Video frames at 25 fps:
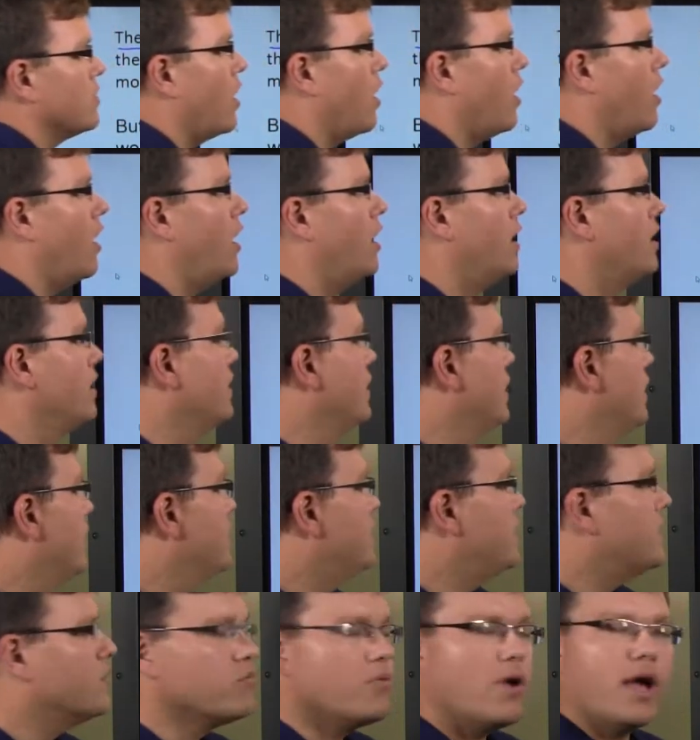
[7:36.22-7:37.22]
law
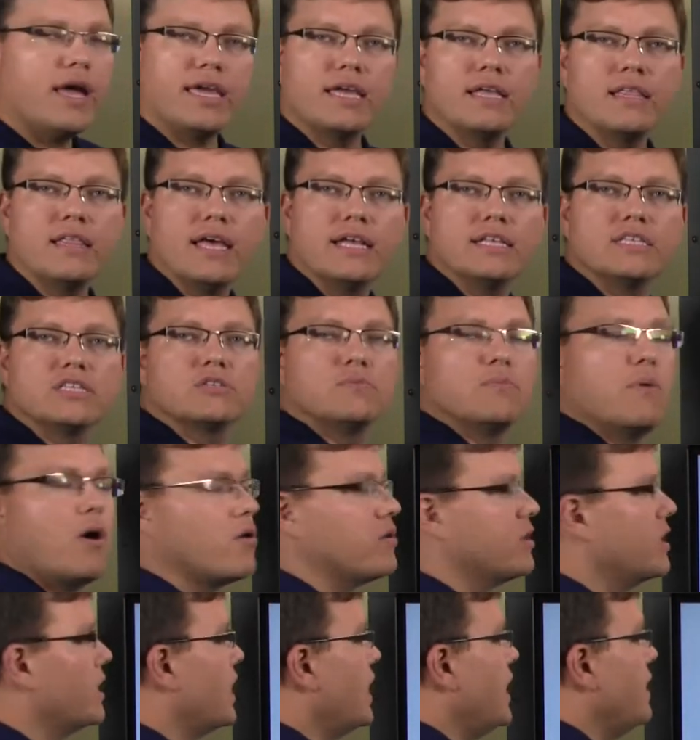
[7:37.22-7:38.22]
that regulates
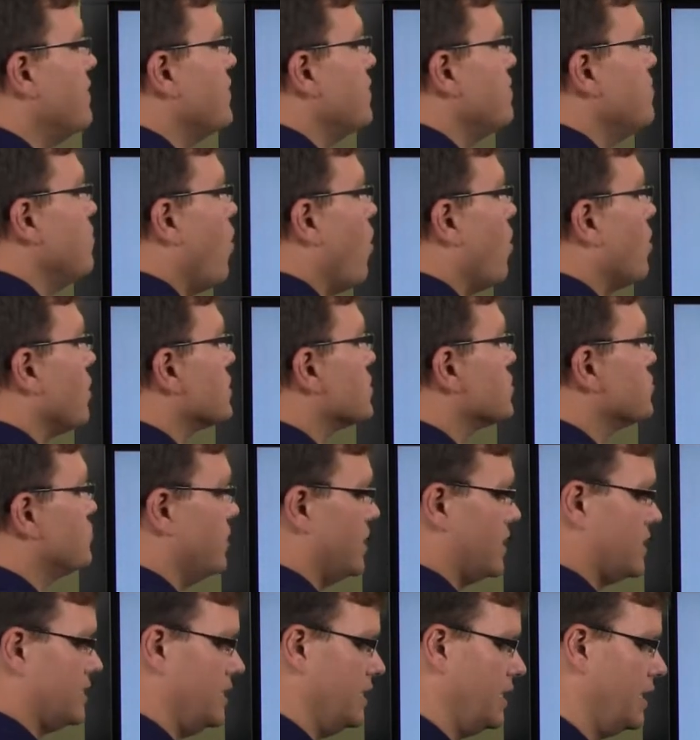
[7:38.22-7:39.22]
smoking even more
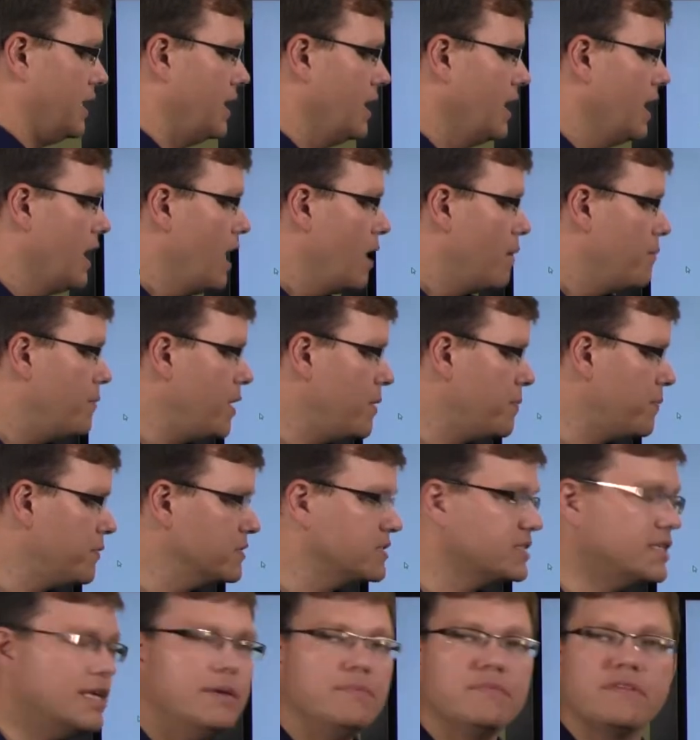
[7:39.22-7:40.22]
strictly.
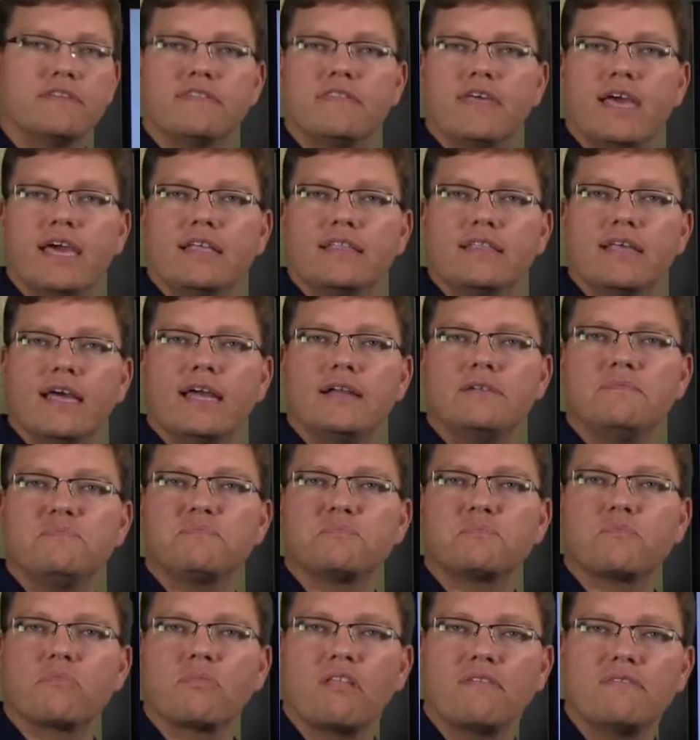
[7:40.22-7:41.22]
People seem to think
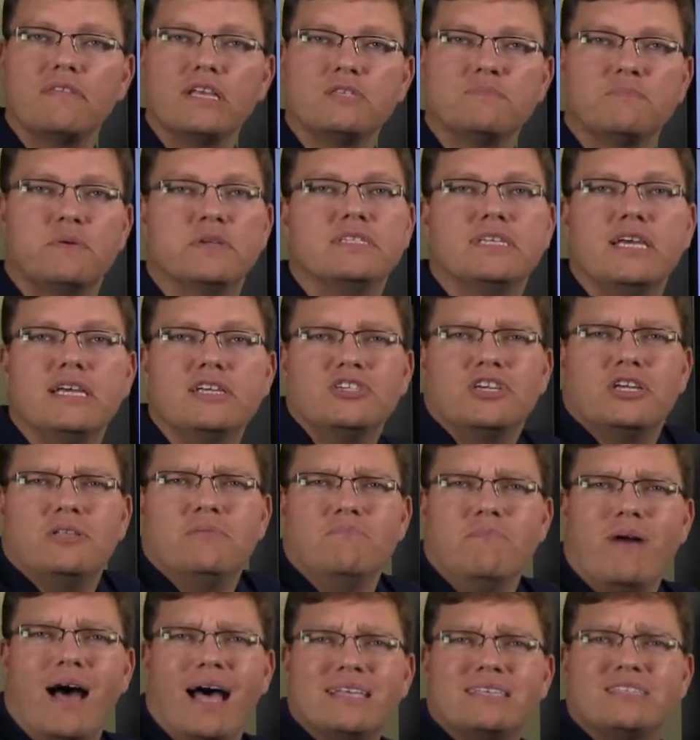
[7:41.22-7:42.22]
that this
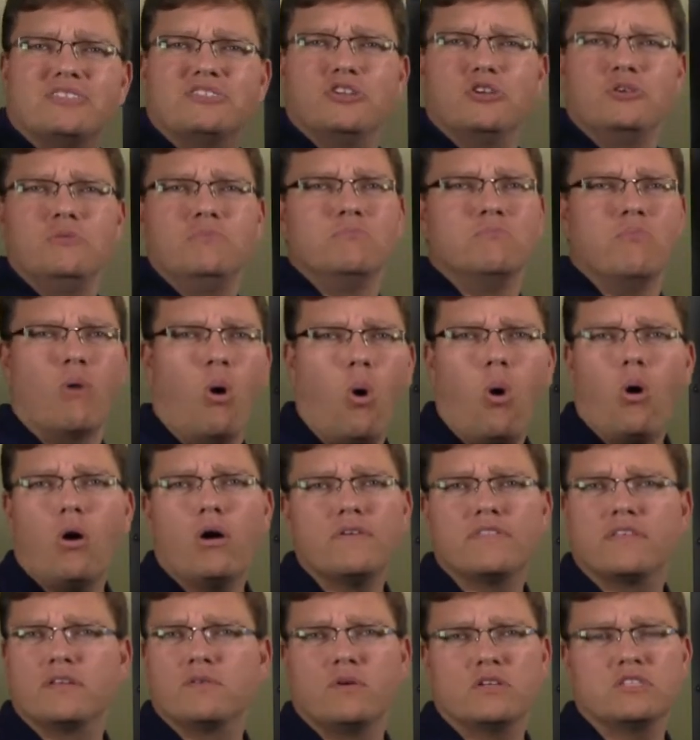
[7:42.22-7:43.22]
petition must do
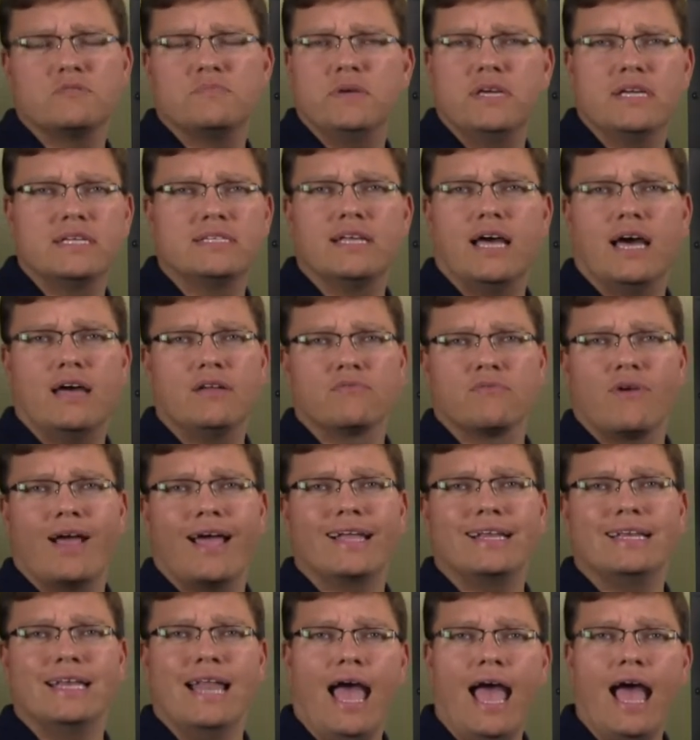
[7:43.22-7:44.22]
more than what's being done
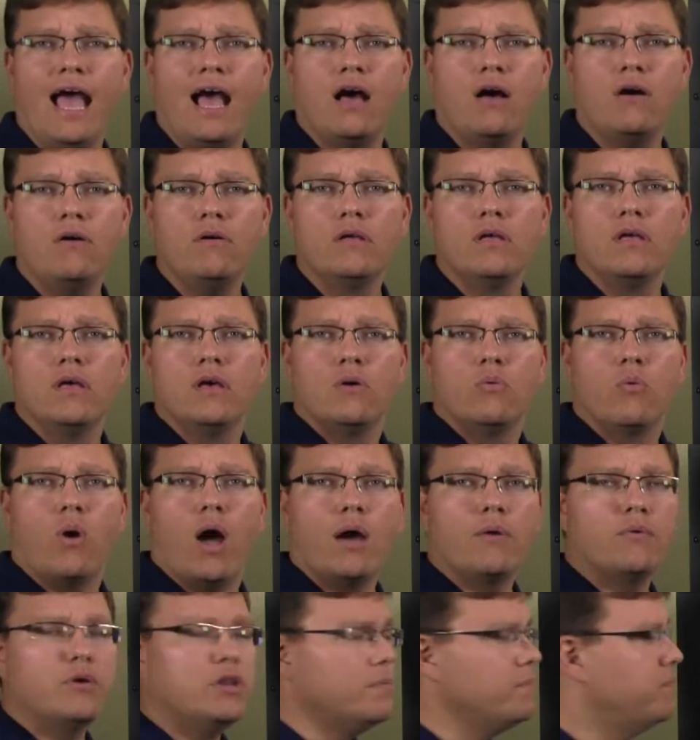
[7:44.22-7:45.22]
right now.
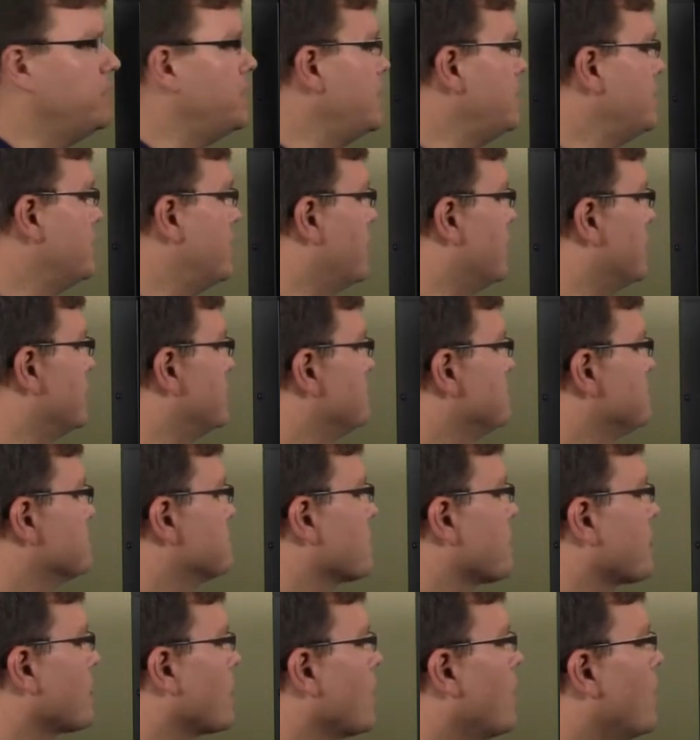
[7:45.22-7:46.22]
Why would it be there?
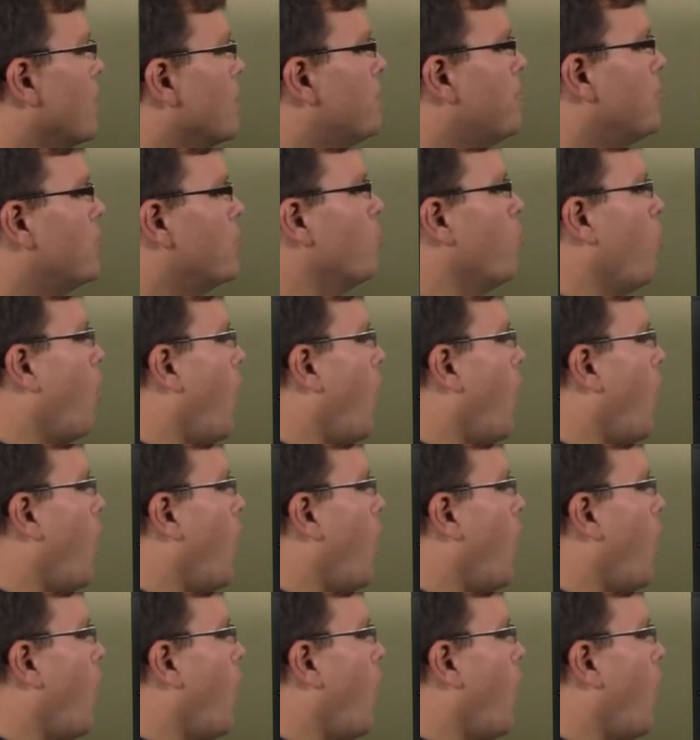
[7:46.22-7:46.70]
But